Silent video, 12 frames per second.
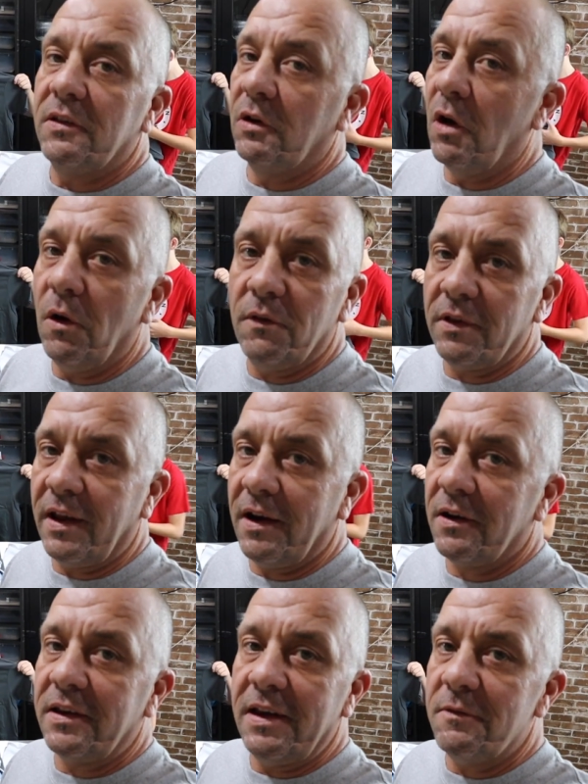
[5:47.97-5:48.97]
So go over
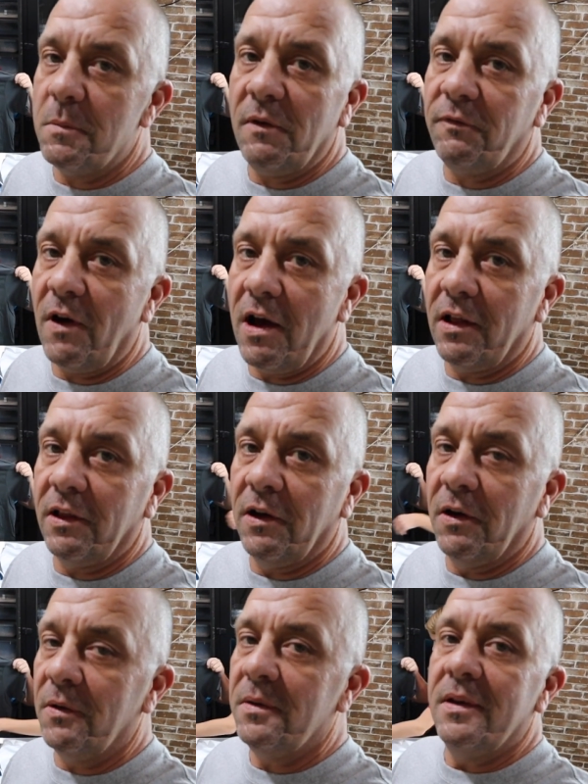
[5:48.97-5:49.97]
there, give him a
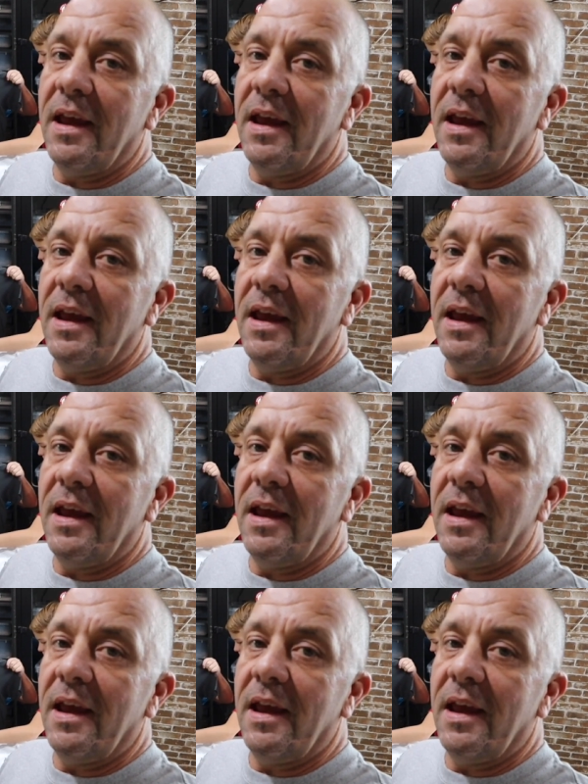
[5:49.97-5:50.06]
follow,